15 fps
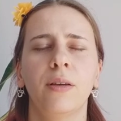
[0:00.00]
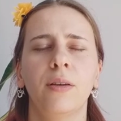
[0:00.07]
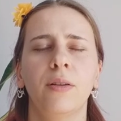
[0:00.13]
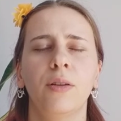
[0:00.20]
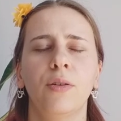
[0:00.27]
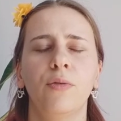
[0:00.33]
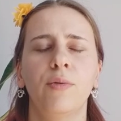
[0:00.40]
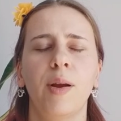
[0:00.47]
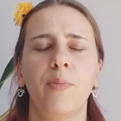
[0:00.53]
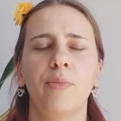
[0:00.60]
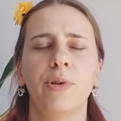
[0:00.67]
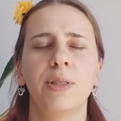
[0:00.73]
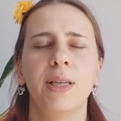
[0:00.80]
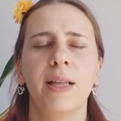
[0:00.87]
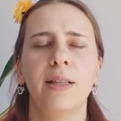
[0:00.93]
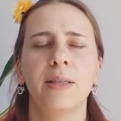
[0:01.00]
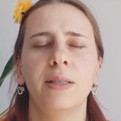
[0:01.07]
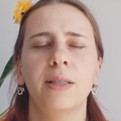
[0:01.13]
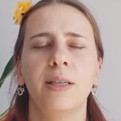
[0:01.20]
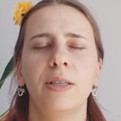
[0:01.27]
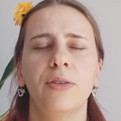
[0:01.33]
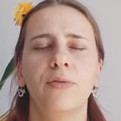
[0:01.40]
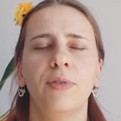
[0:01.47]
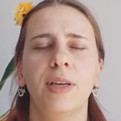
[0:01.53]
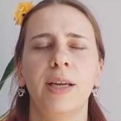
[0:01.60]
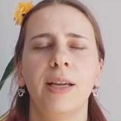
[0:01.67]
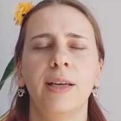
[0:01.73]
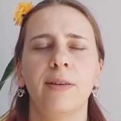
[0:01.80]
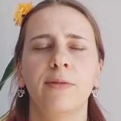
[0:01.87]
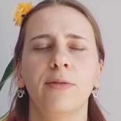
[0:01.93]
that represents this
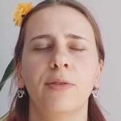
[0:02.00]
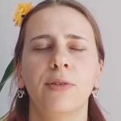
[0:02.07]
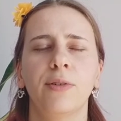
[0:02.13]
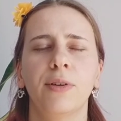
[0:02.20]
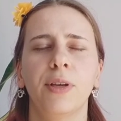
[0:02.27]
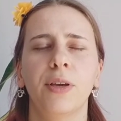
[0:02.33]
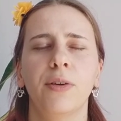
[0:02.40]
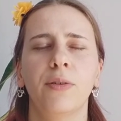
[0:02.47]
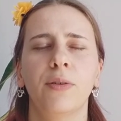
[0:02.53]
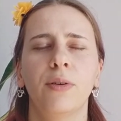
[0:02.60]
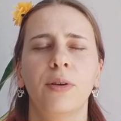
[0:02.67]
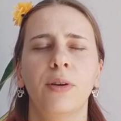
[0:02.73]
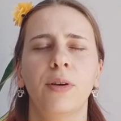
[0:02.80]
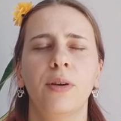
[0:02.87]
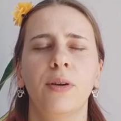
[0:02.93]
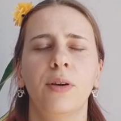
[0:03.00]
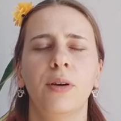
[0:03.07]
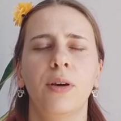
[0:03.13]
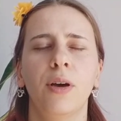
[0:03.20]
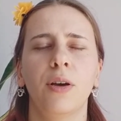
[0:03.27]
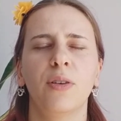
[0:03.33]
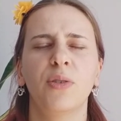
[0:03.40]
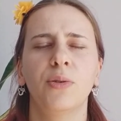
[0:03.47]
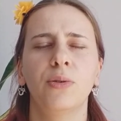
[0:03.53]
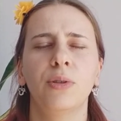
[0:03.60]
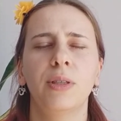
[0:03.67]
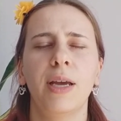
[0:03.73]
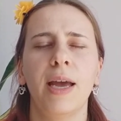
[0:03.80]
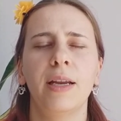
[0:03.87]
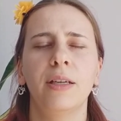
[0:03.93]
feeling for you, a good
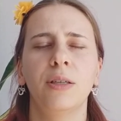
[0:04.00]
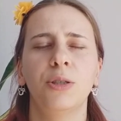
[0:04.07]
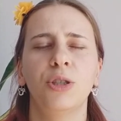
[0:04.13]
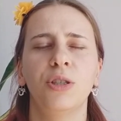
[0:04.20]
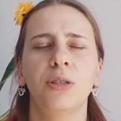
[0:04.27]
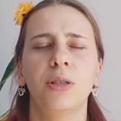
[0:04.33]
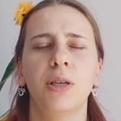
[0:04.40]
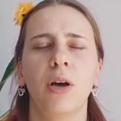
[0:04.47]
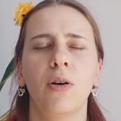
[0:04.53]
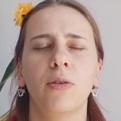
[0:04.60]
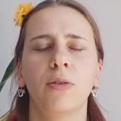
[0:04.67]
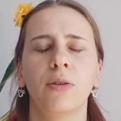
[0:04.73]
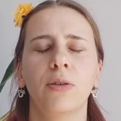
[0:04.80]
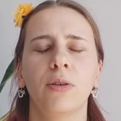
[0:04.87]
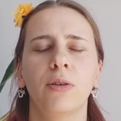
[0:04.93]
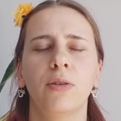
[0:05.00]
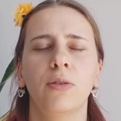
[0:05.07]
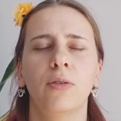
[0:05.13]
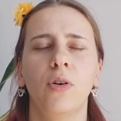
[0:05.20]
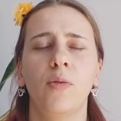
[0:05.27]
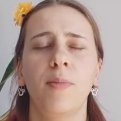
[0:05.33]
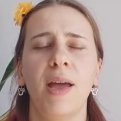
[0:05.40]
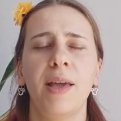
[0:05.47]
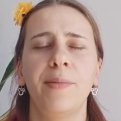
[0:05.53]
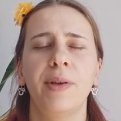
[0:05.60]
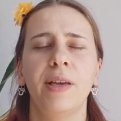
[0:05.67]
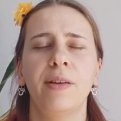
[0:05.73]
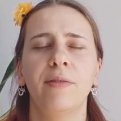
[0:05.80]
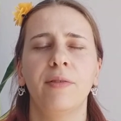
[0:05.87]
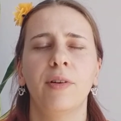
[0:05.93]
energy song, or maybe
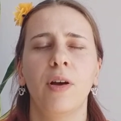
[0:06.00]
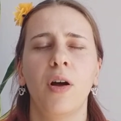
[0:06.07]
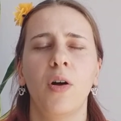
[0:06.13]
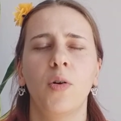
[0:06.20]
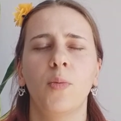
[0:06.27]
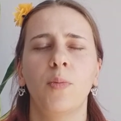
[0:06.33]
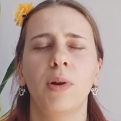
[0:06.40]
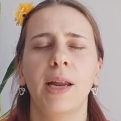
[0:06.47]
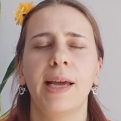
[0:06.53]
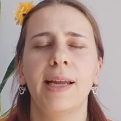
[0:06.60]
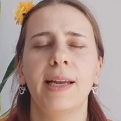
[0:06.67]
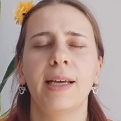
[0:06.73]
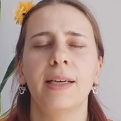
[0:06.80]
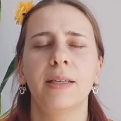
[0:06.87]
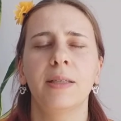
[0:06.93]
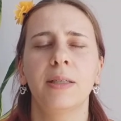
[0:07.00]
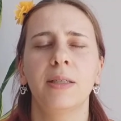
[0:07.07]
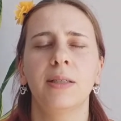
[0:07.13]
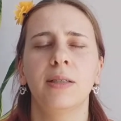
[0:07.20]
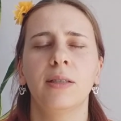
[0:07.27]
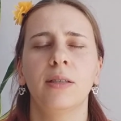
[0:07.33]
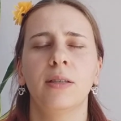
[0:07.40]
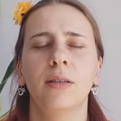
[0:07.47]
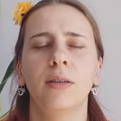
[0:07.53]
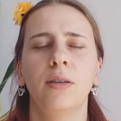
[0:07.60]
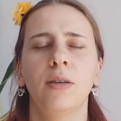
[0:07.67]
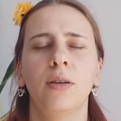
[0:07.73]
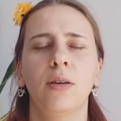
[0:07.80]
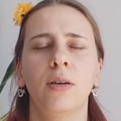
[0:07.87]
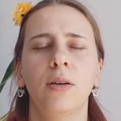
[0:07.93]
even a whole playlist.
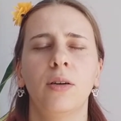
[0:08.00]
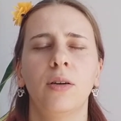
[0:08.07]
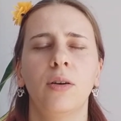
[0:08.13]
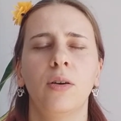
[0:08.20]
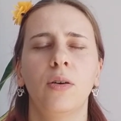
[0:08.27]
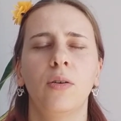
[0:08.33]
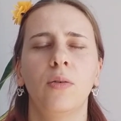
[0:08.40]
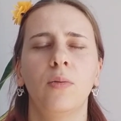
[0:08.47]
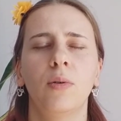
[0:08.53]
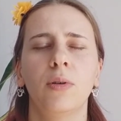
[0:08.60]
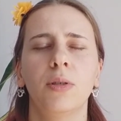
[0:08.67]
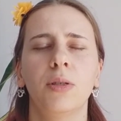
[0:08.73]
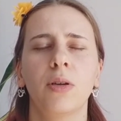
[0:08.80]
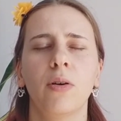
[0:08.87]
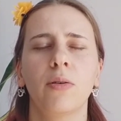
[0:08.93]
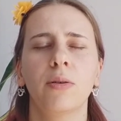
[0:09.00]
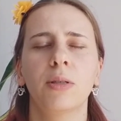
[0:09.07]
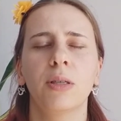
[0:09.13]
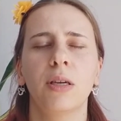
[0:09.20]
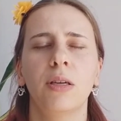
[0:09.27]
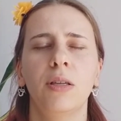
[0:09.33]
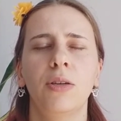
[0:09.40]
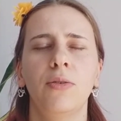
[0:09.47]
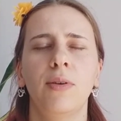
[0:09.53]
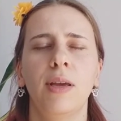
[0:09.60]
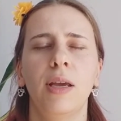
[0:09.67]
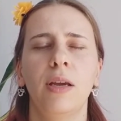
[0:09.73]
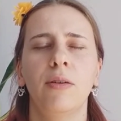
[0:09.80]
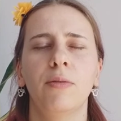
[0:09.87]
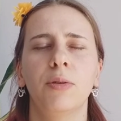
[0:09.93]
What songs can you
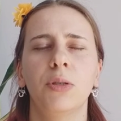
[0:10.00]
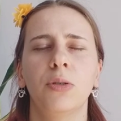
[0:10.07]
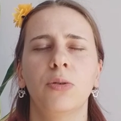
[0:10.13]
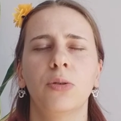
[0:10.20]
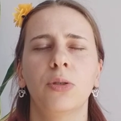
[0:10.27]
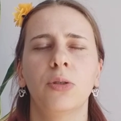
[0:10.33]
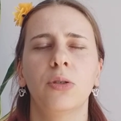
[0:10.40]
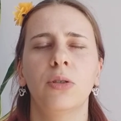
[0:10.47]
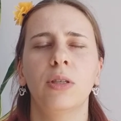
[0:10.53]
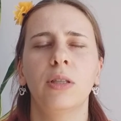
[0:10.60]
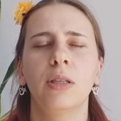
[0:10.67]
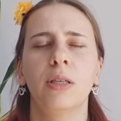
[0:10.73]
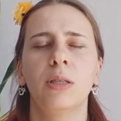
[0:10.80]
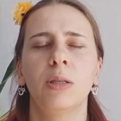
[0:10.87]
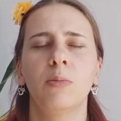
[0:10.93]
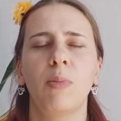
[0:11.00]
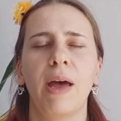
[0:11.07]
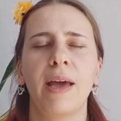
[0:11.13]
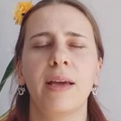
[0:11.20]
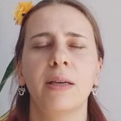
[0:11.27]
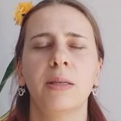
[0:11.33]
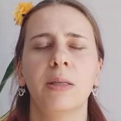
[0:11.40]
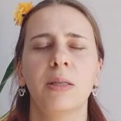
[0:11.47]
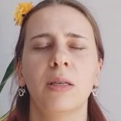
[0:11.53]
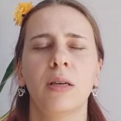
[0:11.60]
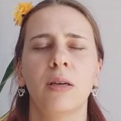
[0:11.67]
hear as you're stood in this space,